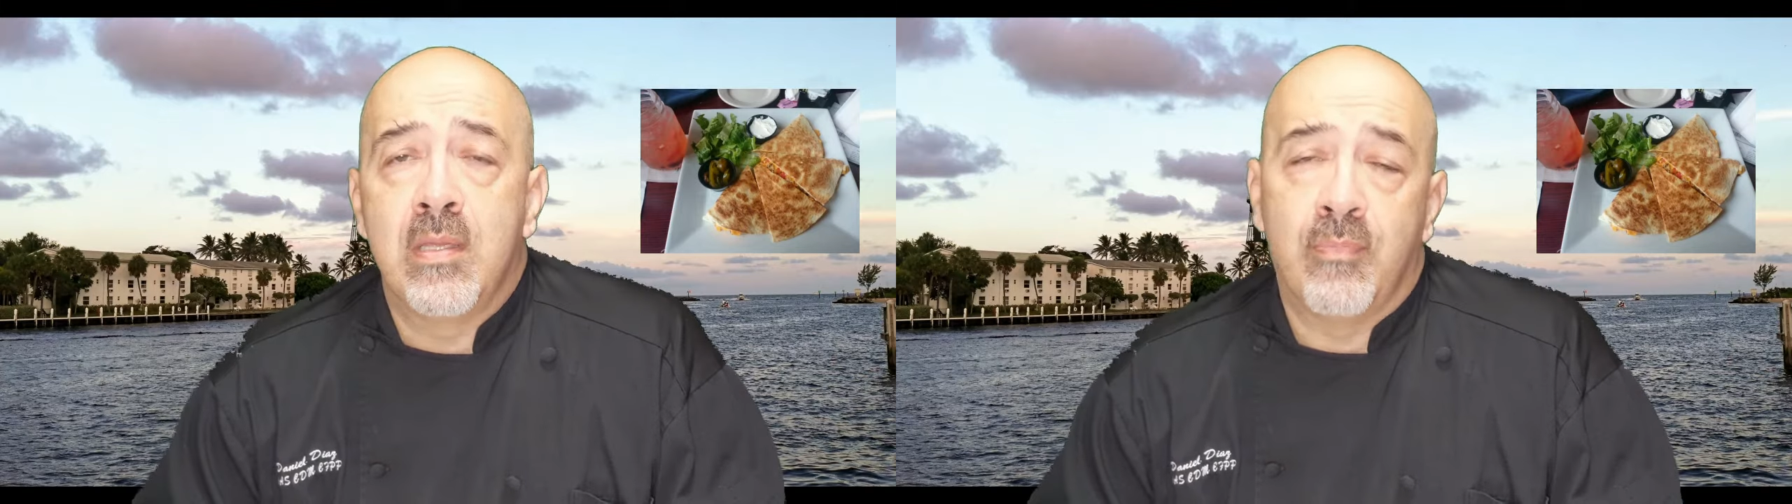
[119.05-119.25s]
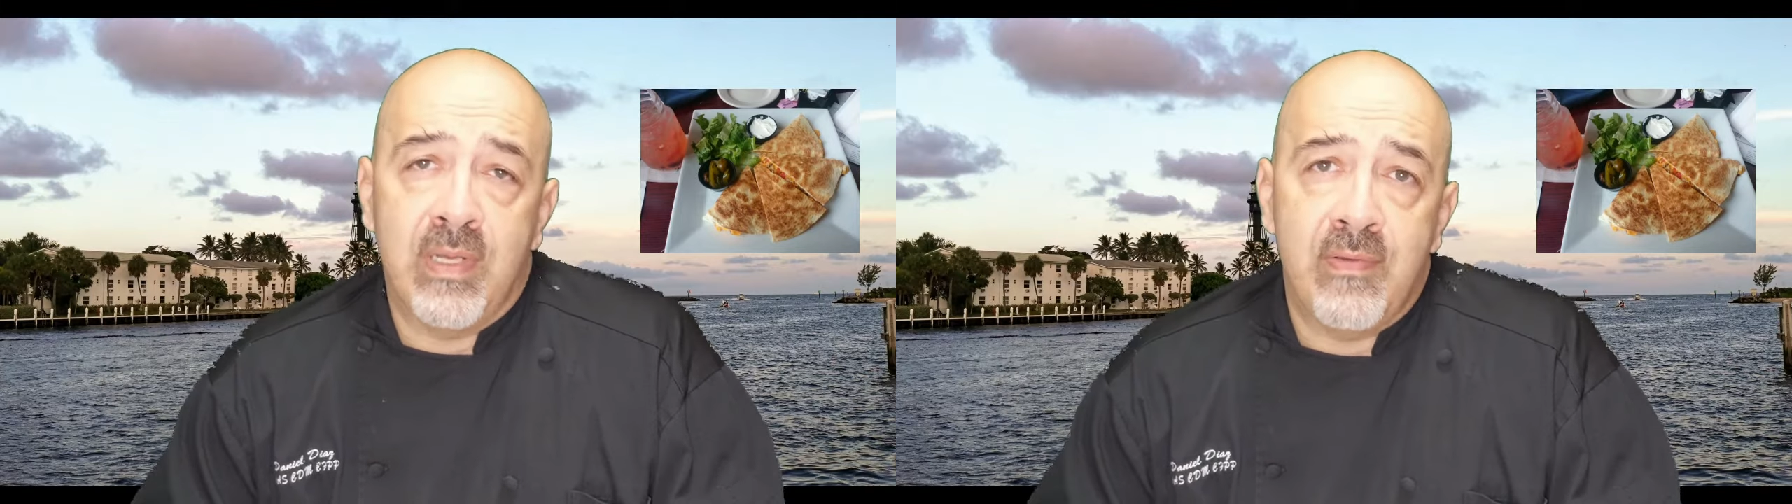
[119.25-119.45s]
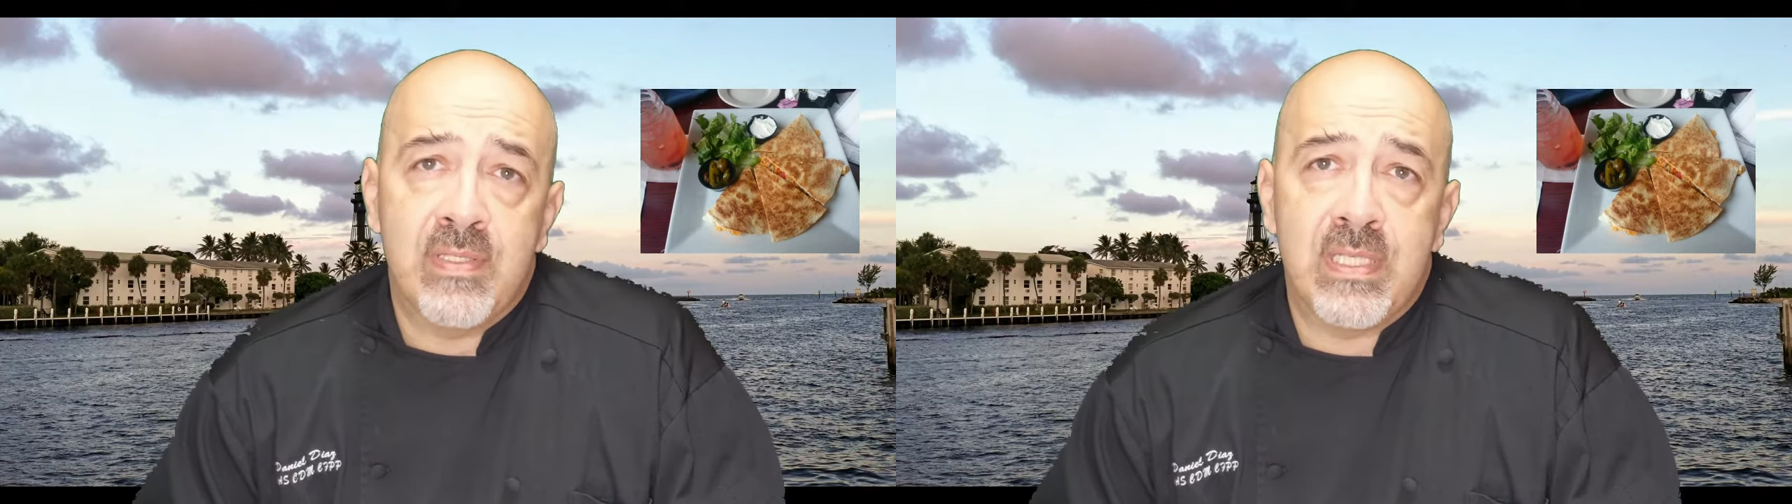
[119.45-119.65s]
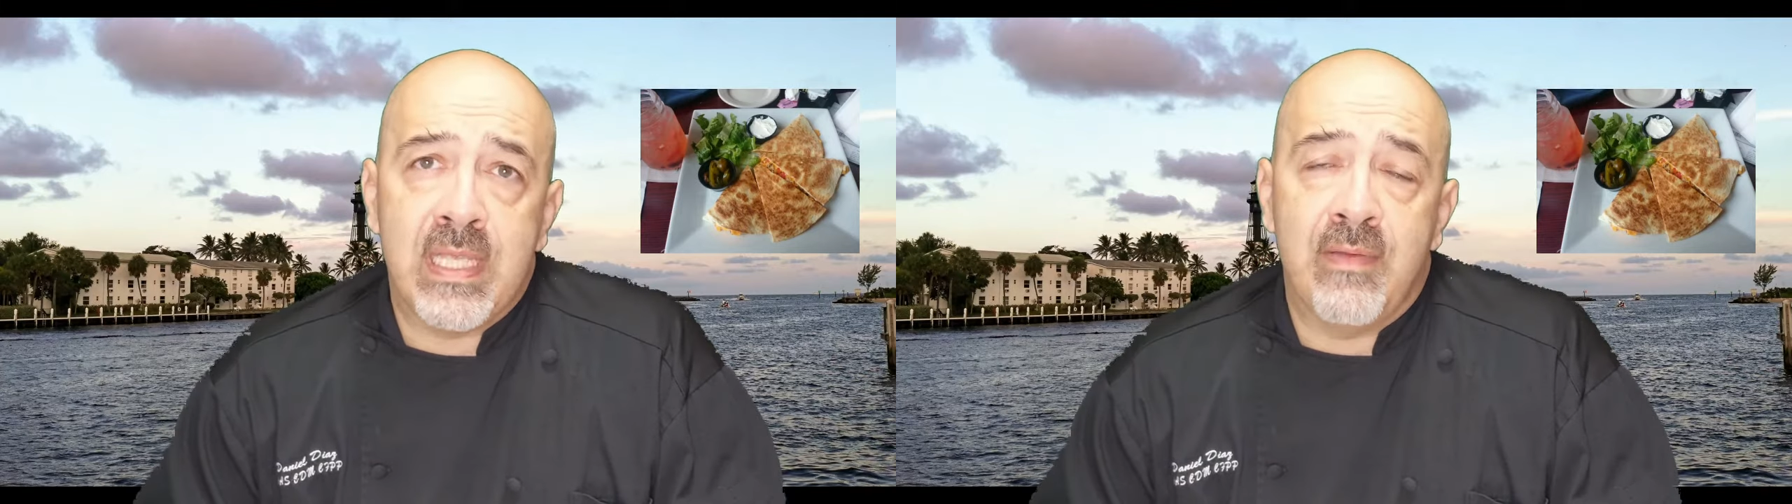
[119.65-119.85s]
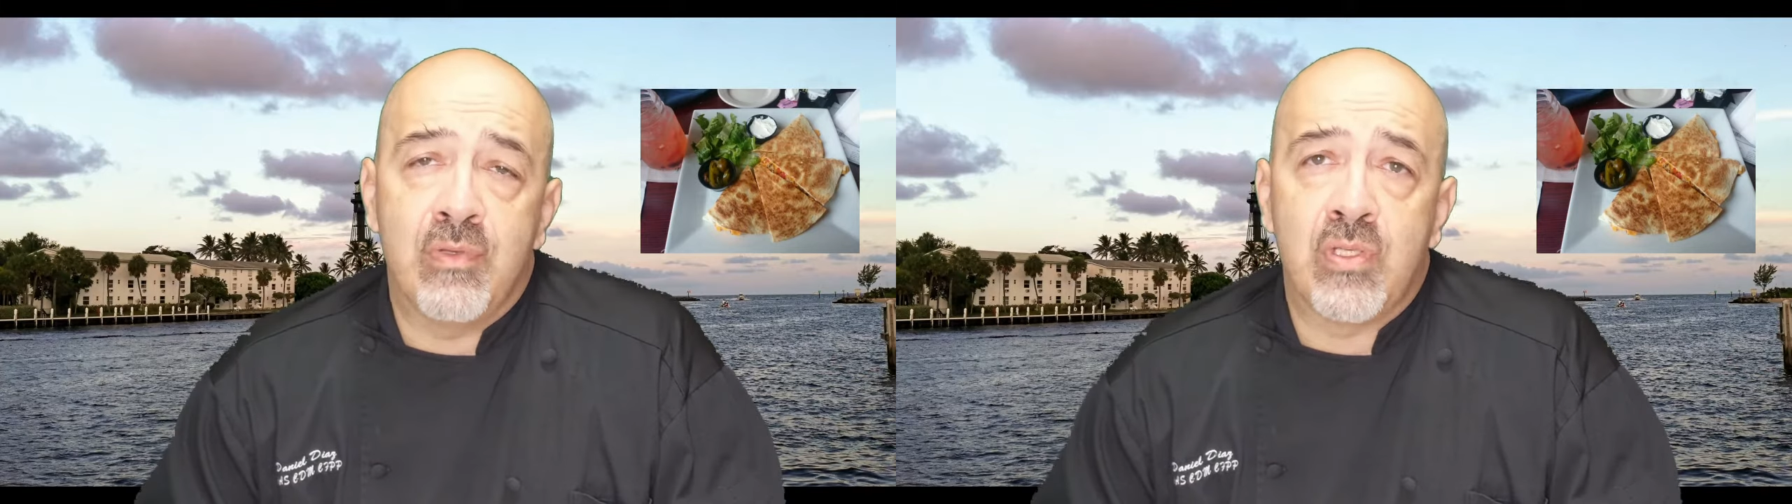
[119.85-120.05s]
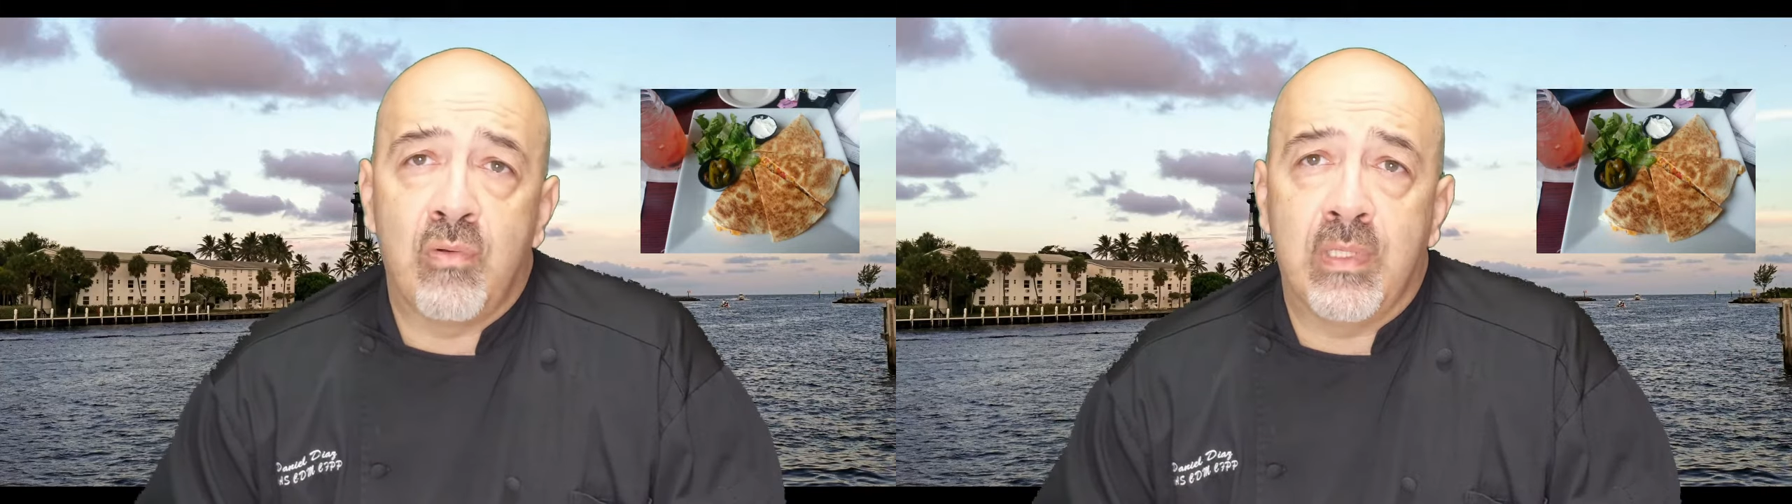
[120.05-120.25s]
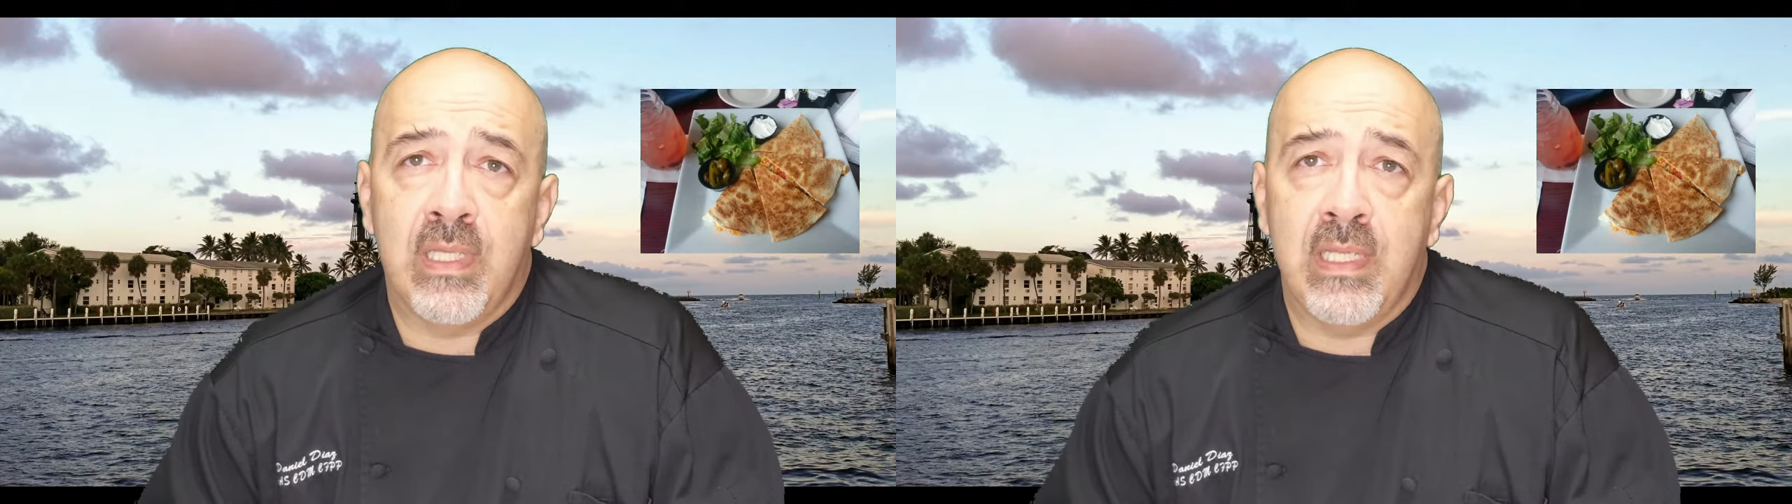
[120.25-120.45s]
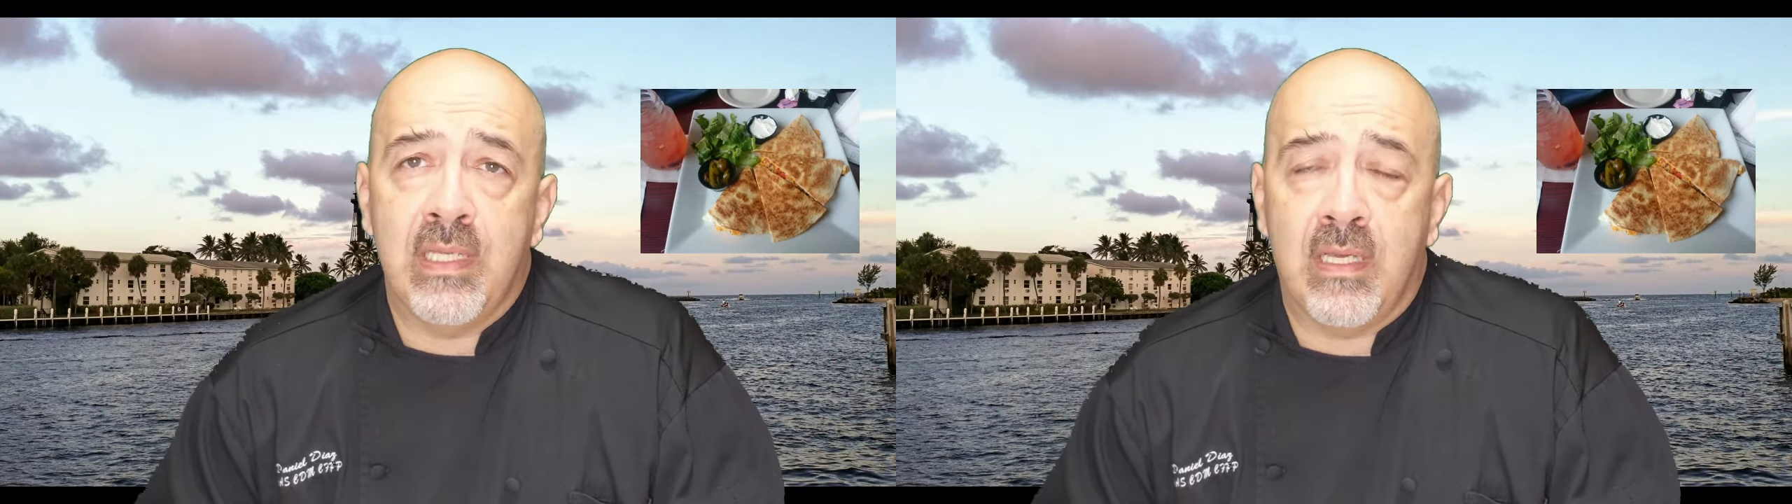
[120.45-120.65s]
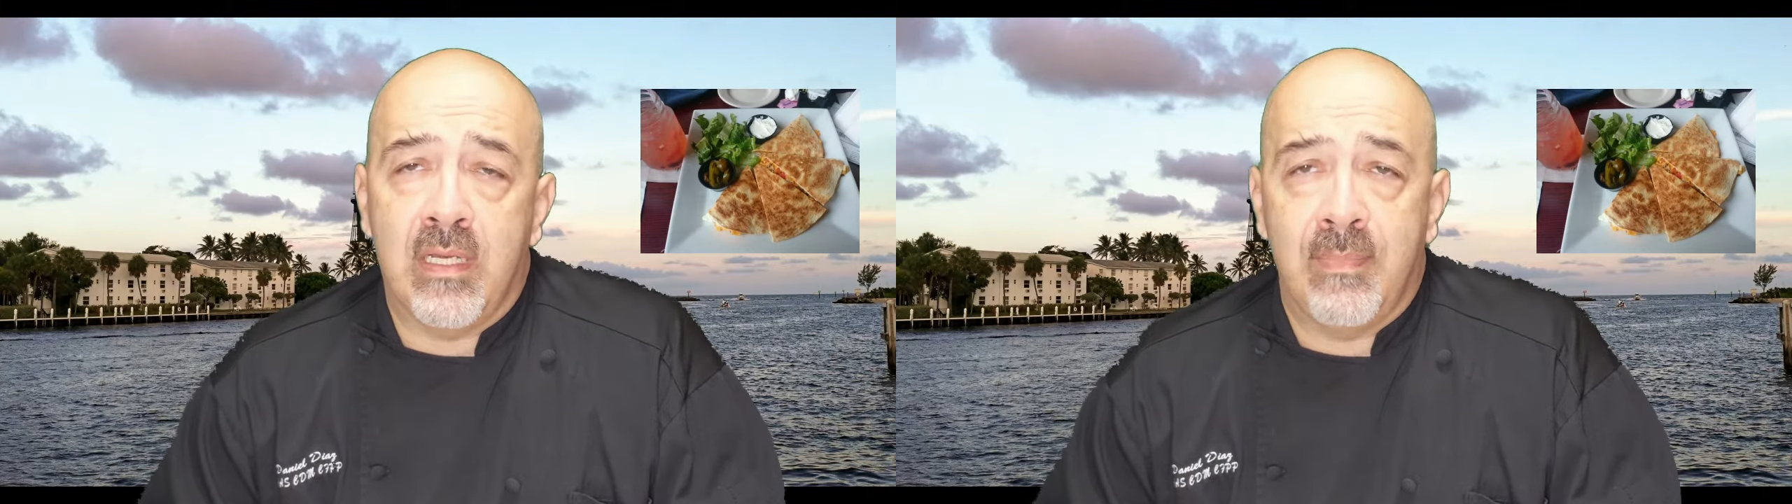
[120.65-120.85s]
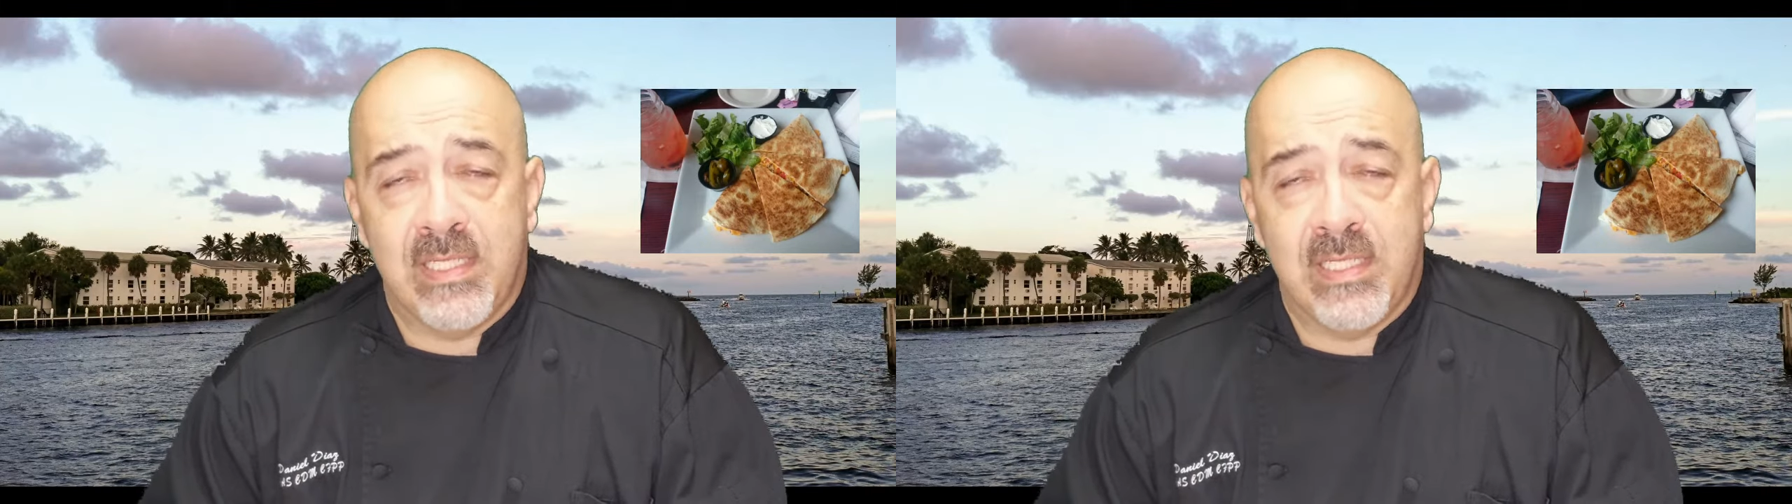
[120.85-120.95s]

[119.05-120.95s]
Previously, it was only um,